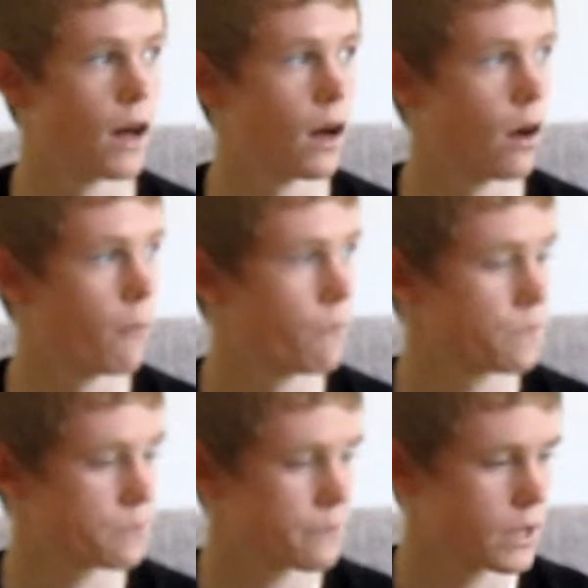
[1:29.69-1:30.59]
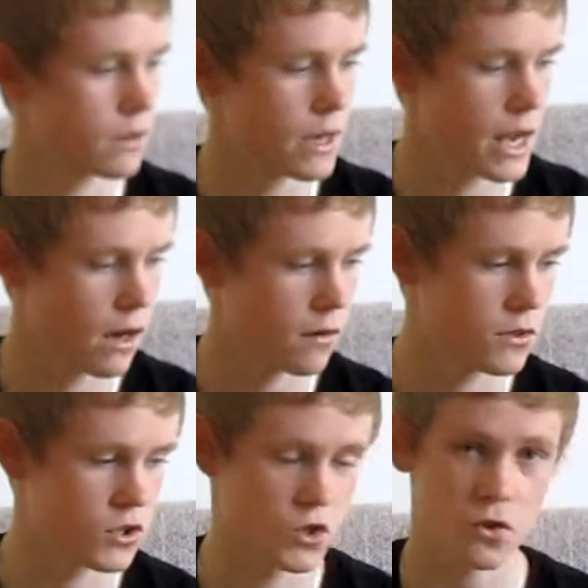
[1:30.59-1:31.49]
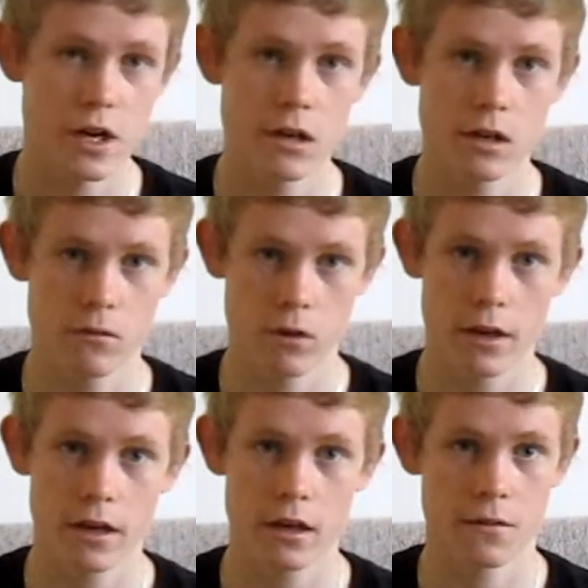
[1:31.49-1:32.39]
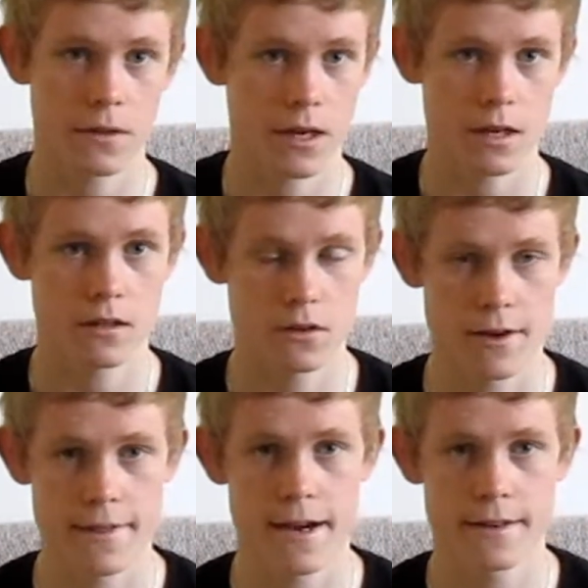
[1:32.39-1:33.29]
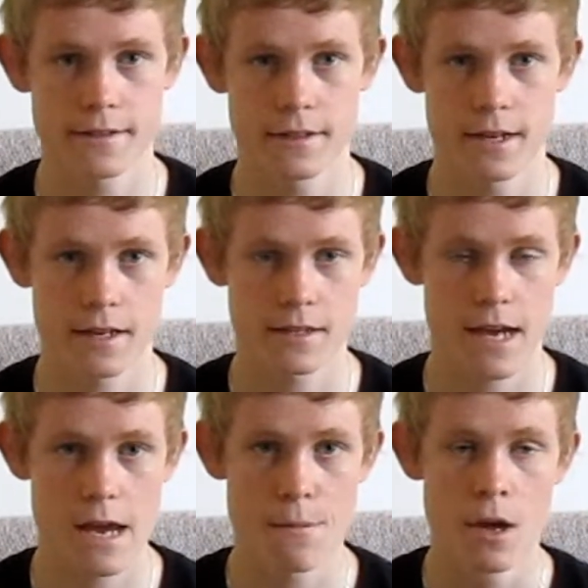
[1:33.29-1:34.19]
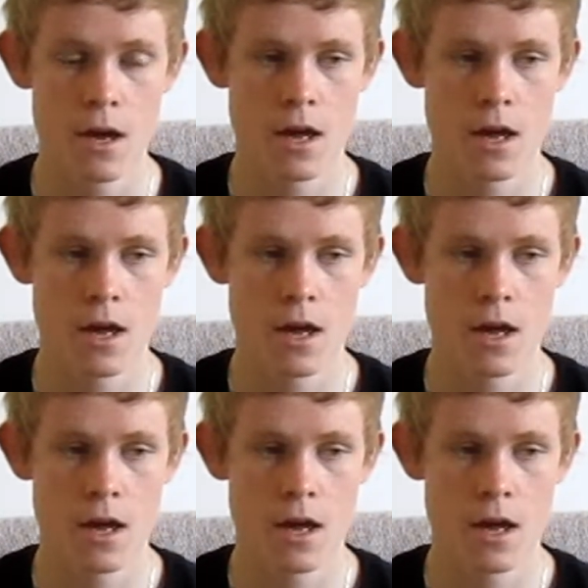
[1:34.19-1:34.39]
A. Now the tree running, if they integrate that into the next game,